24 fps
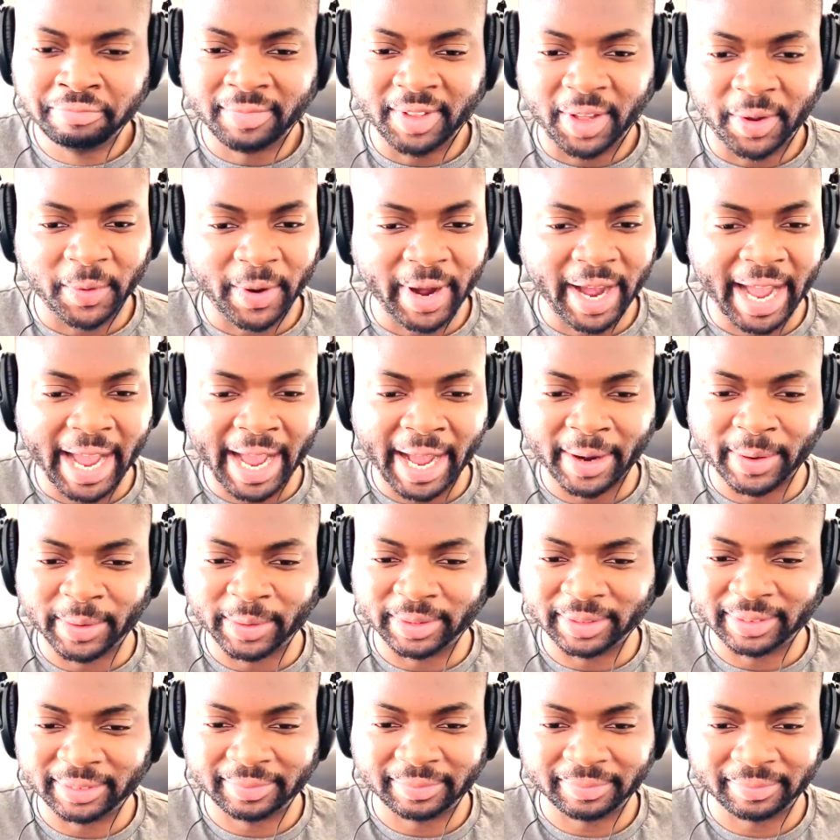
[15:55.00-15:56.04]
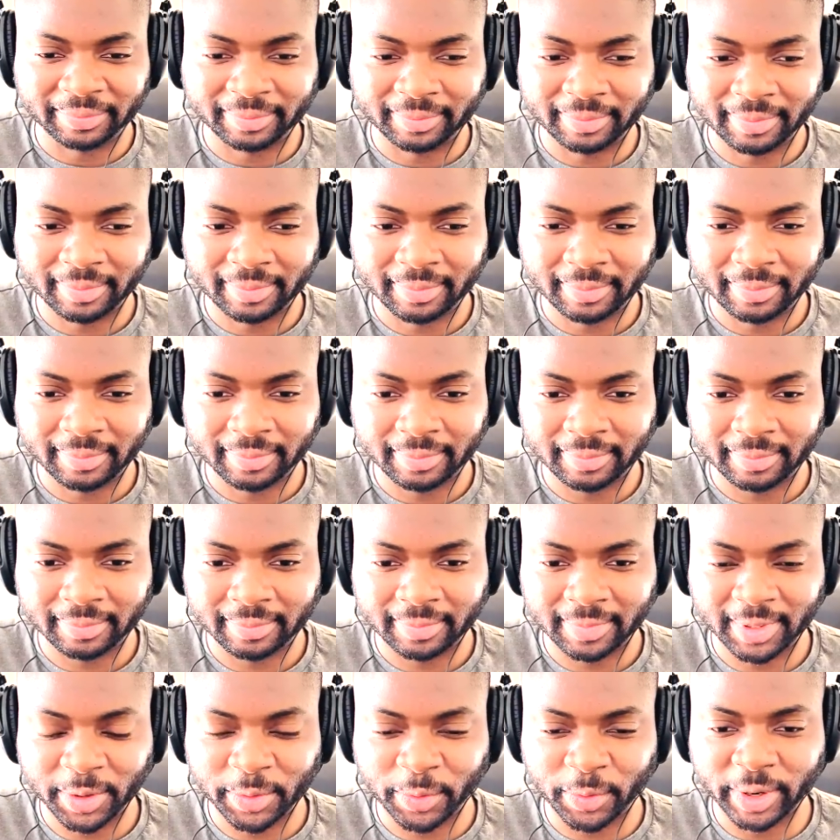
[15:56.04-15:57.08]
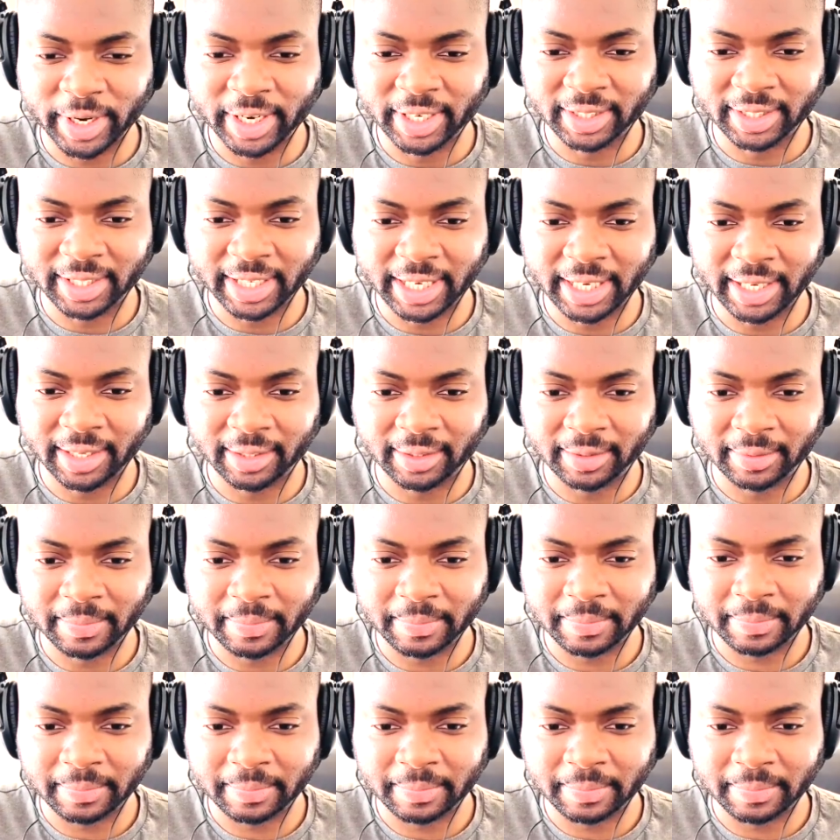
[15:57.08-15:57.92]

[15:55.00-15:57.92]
Wow. The real deal.